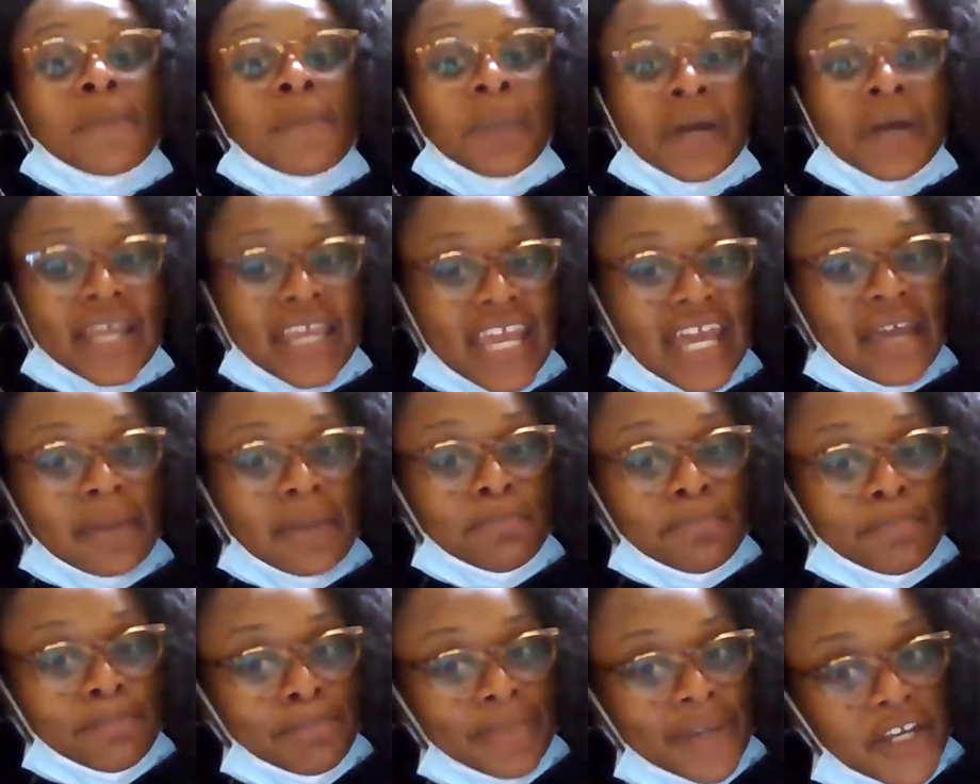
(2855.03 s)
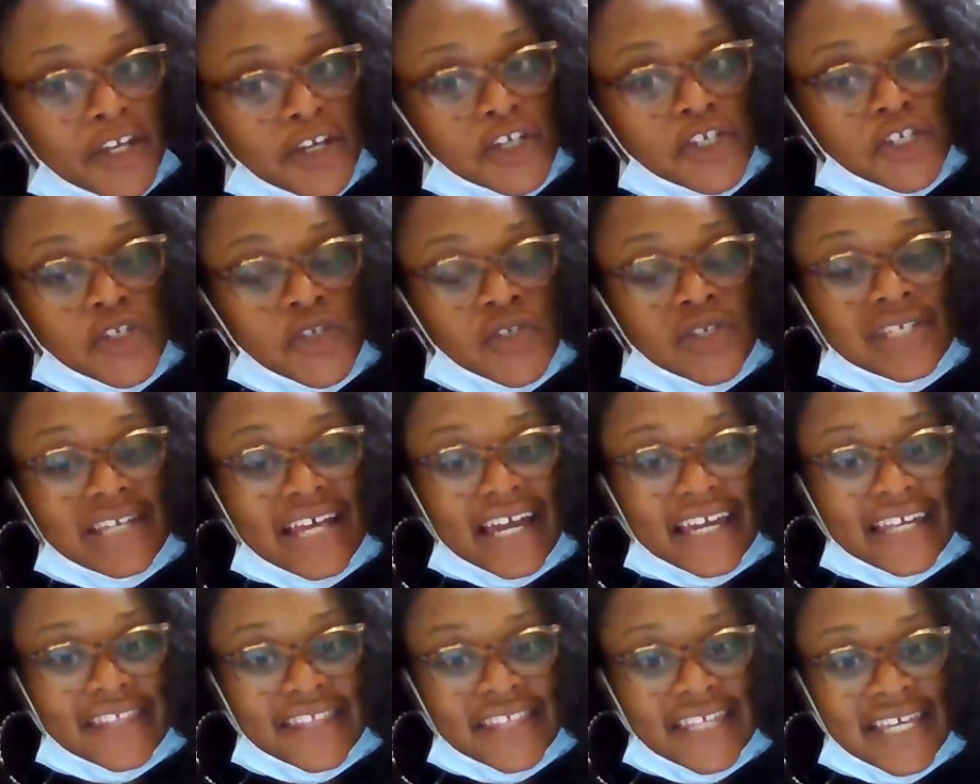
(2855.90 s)
But can ministers
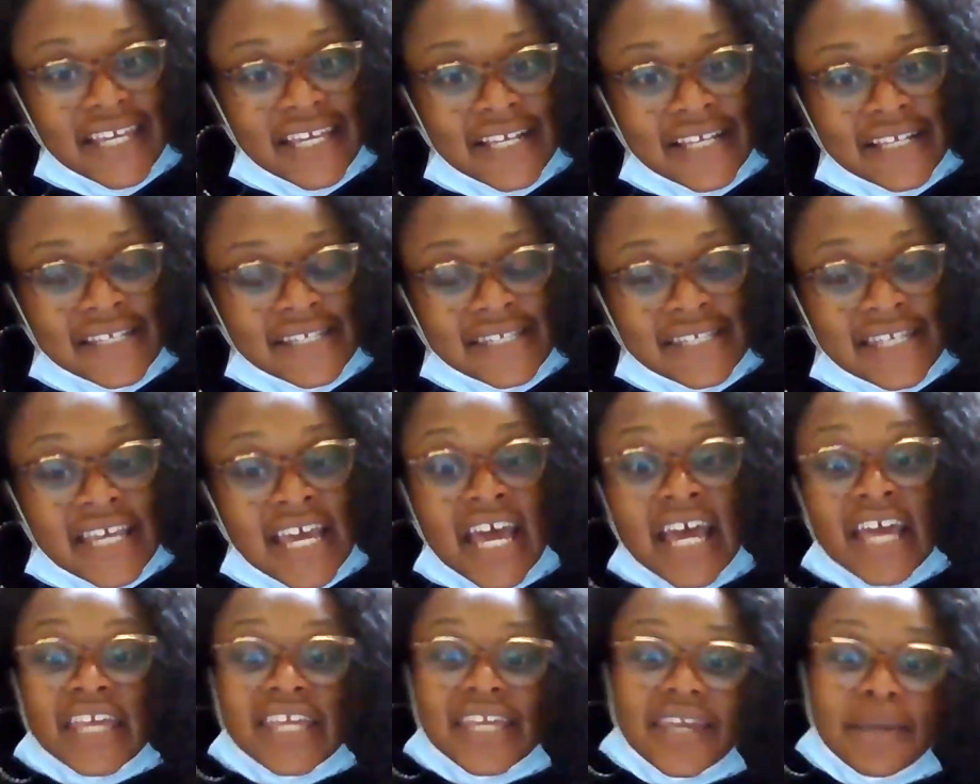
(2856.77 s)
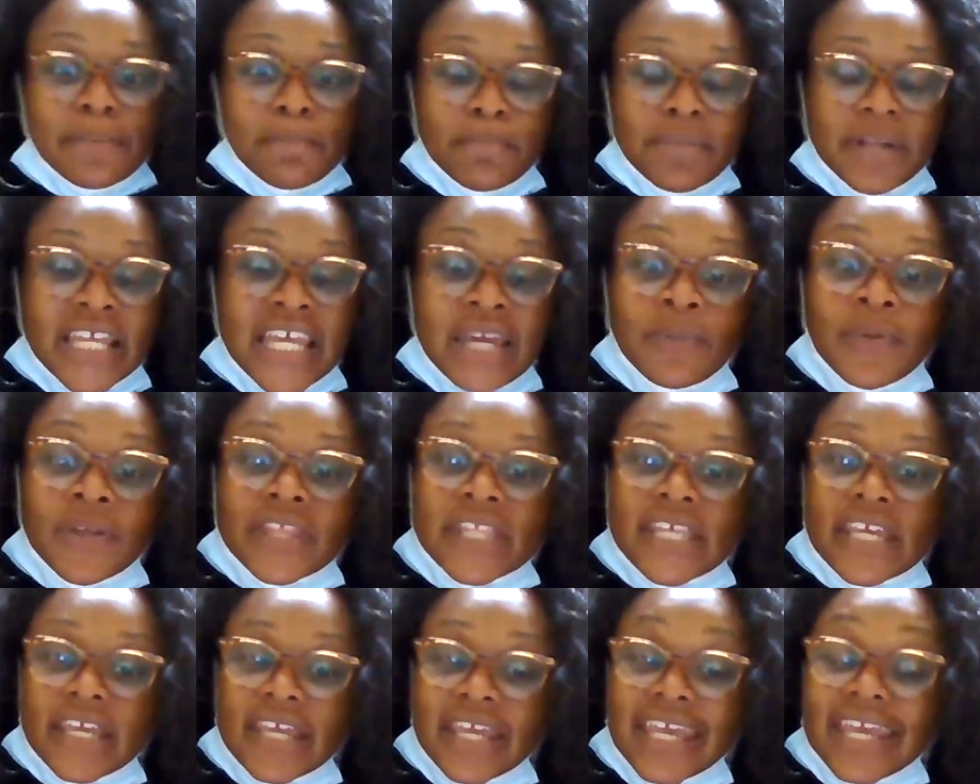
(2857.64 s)
like these compete
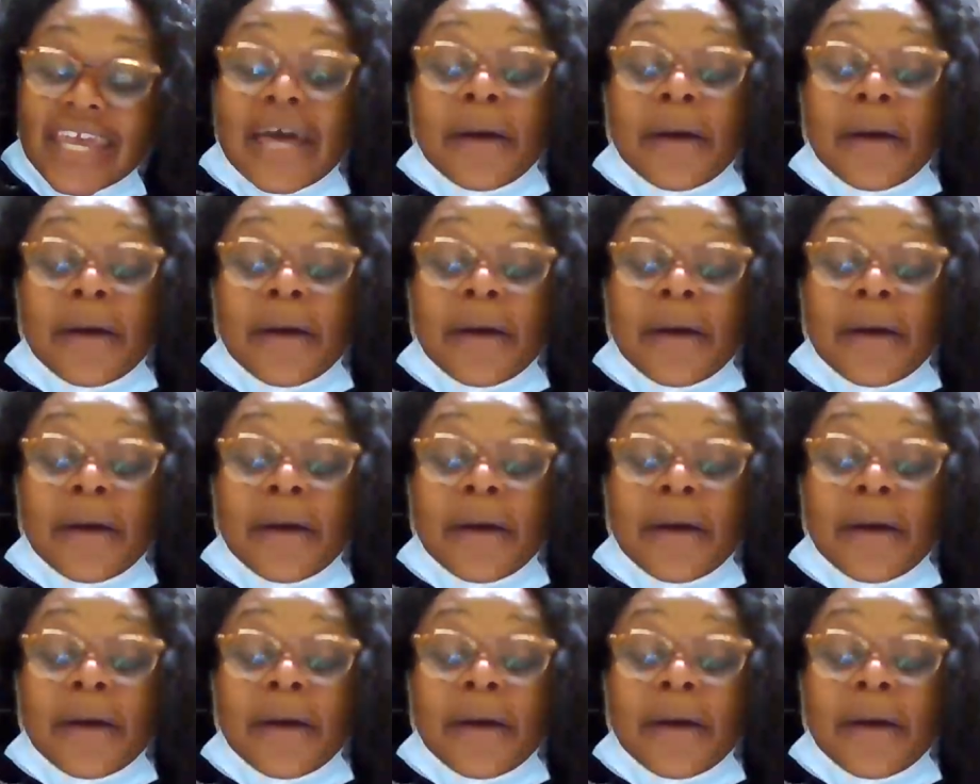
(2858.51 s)
with the,